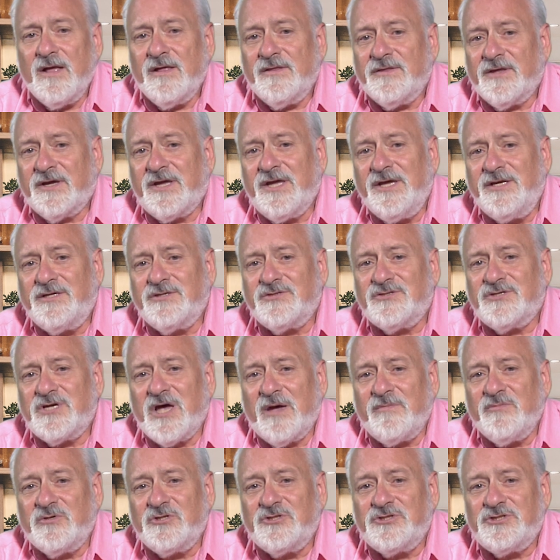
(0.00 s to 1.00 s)
The key to
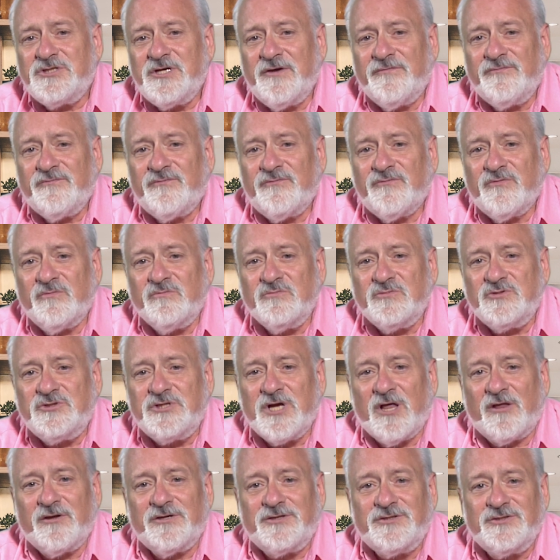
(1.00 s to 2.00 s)
Simon's shift from
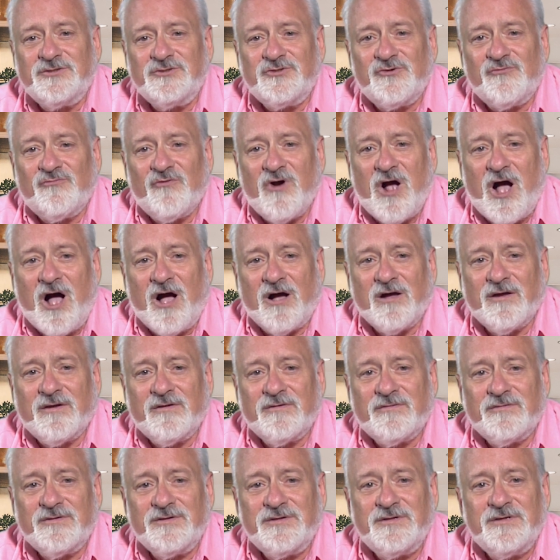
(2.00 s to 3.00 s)
gelatin to
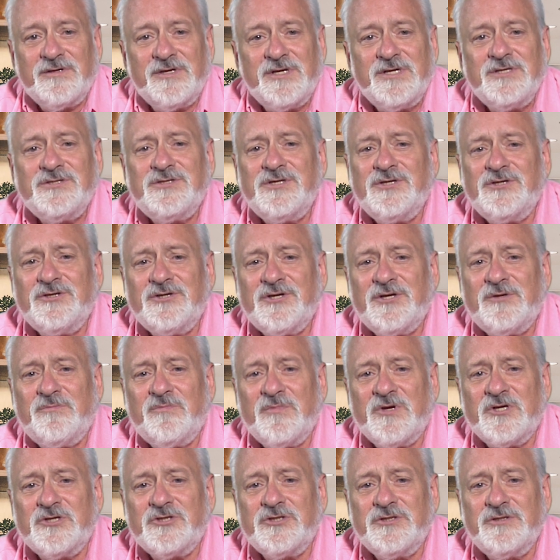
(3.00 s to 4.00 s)
rock is his
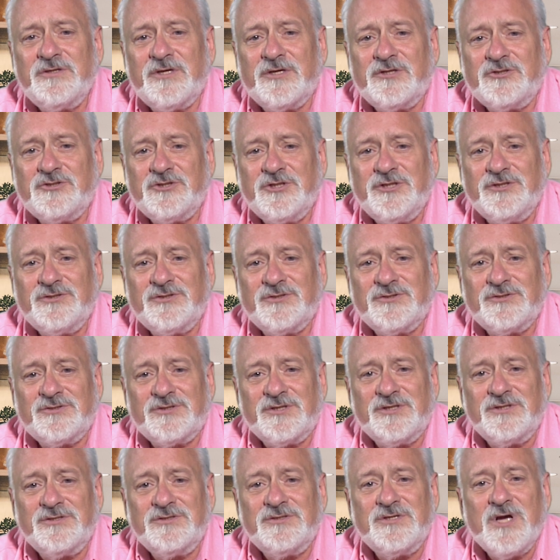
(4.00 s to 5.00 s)
admission that Jesus
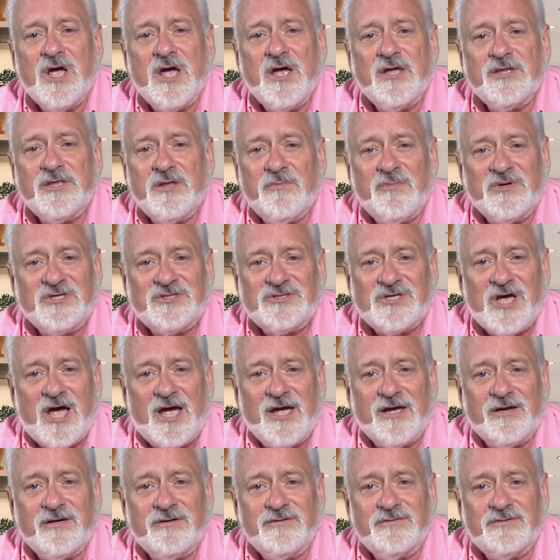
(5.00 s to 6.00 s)
is the
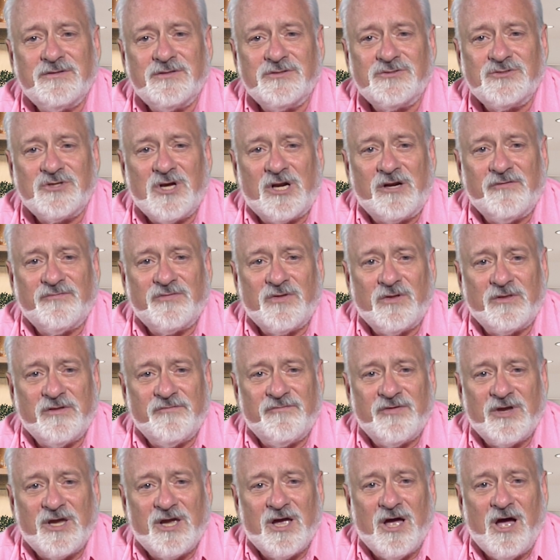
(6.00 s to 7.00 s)
Messiah, the Son of the
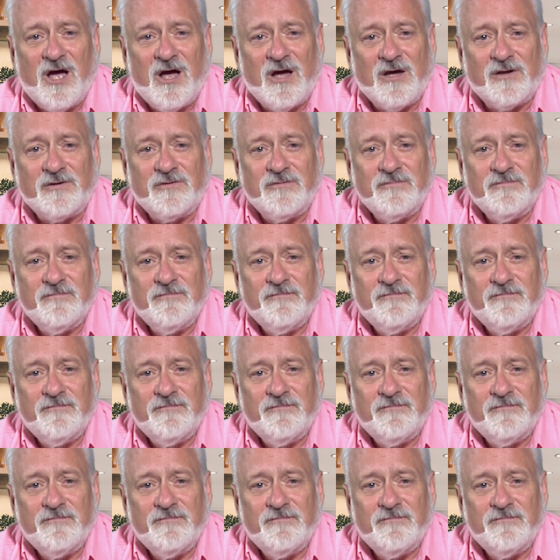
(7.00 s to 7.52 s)
living God.